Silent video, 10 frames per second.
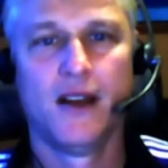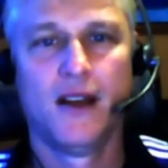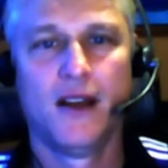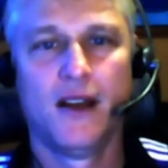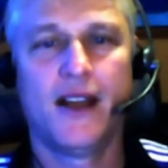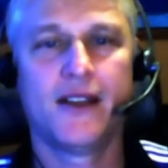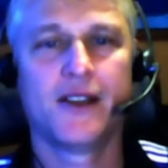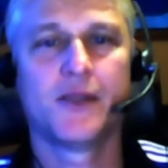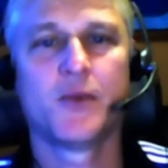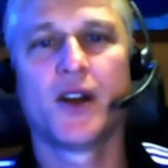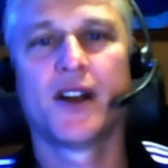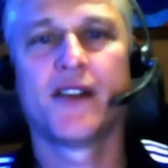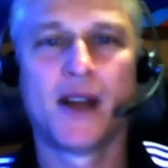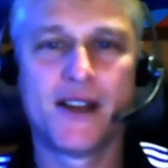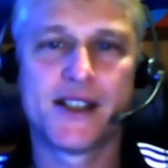Hey, good morning,
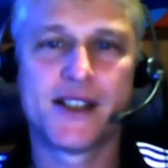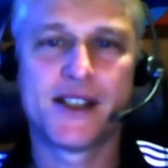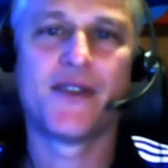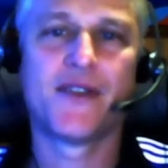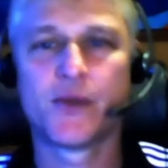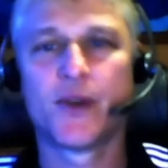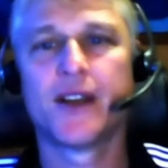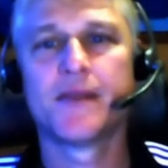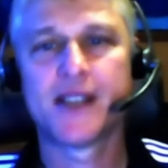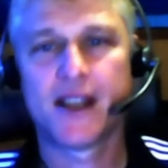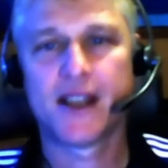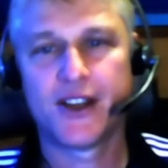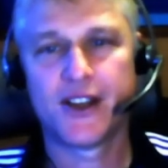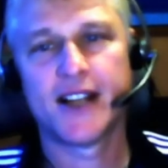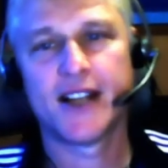everybody. This is Vance Williams out of the
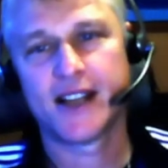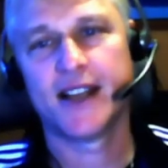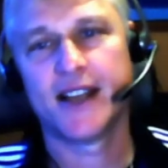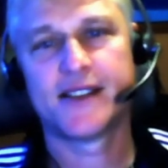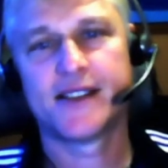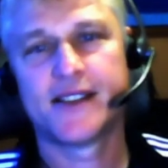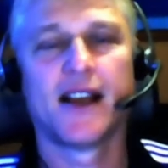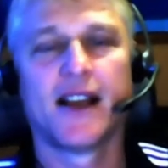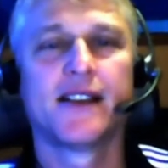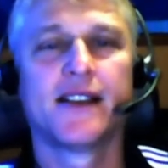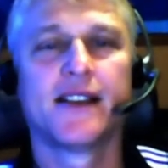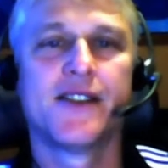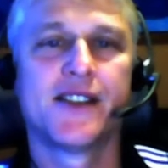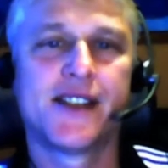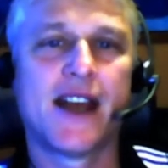United States in
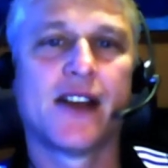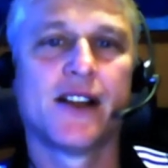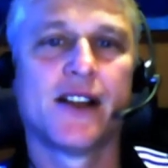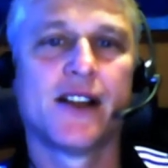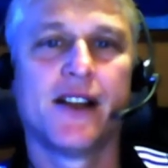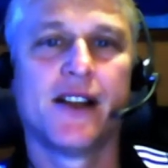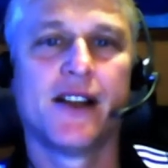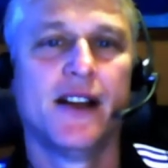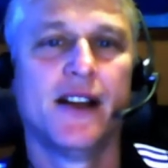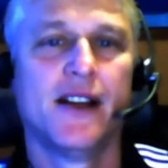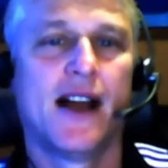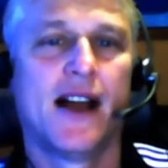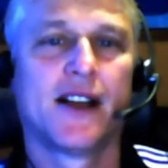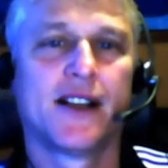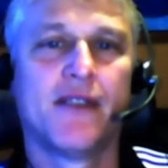the Seattle area.
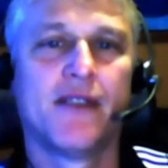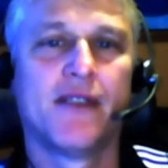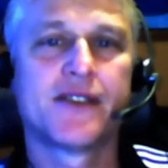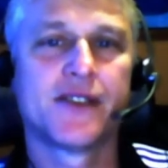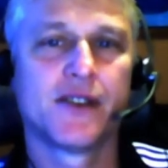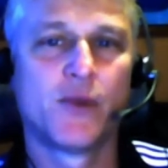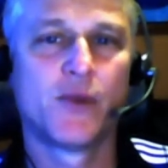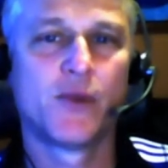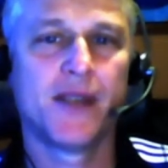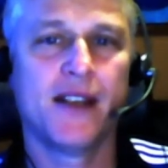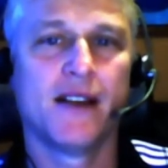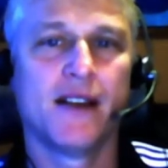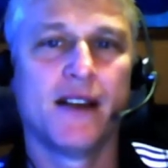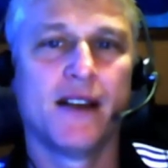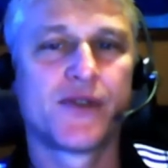I've got Victor with me,
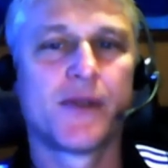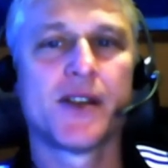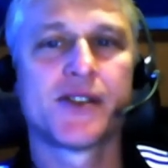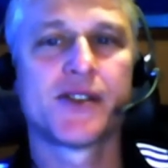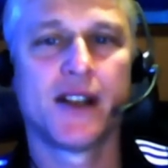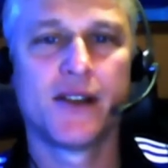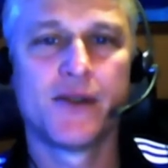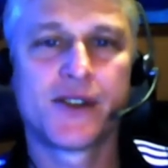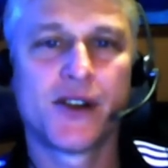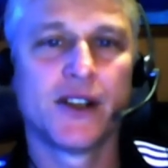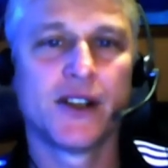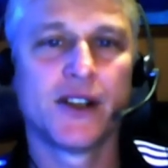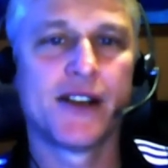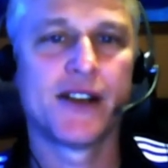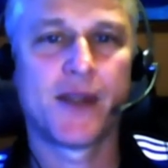who's from Australia, who's currently
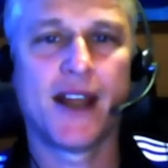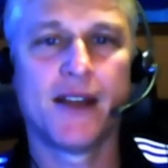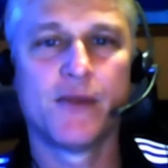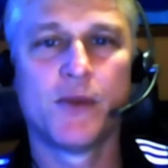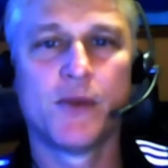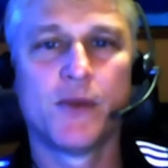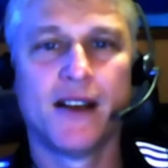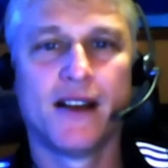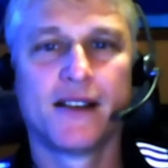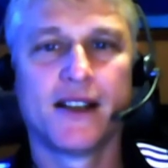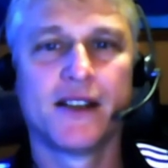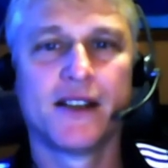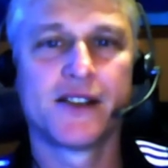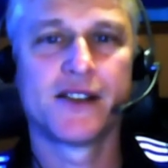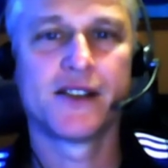out of Japan. We'll be getting to
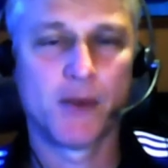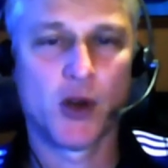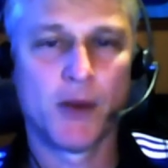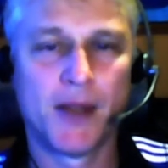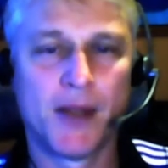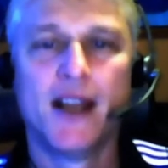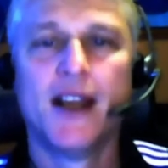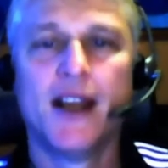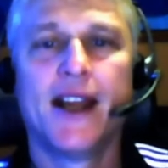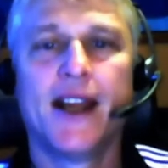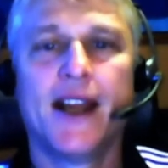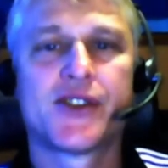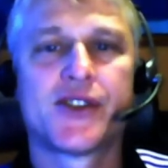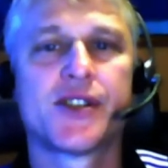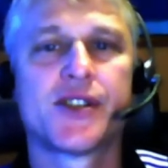Victor in just a moment. It's
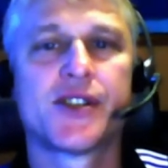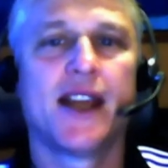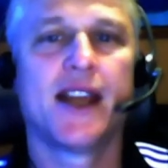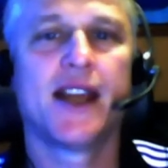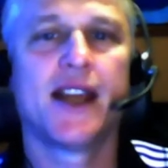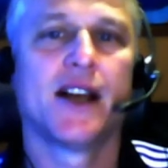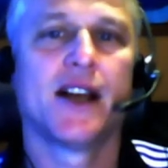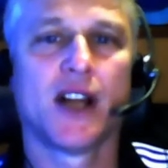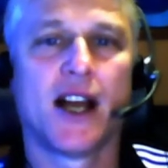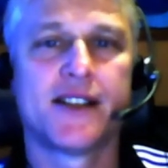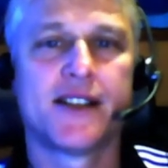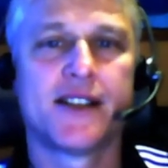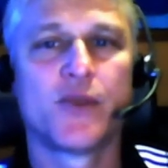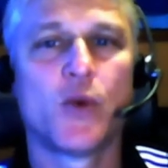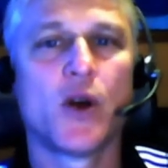Thursday, July
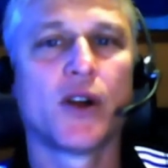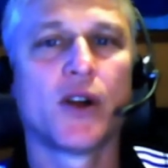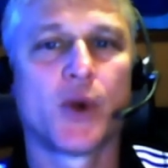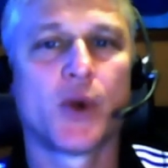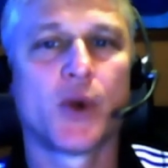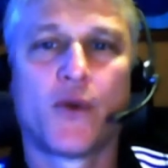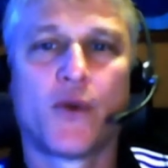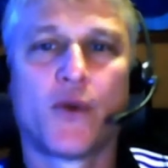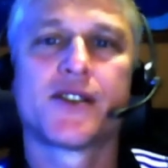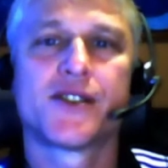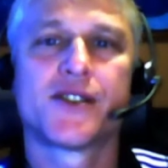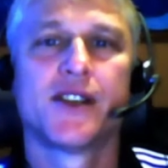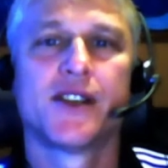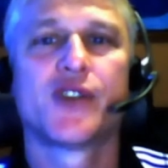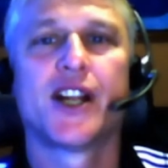10th. Welcome to our Forex
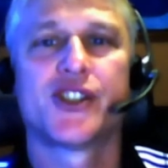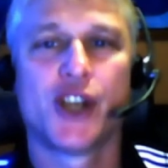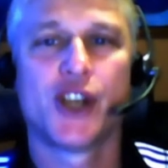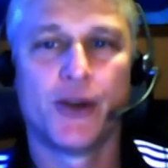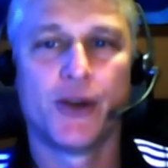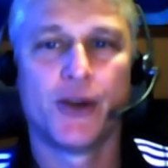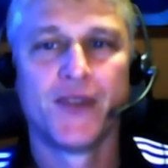trading show.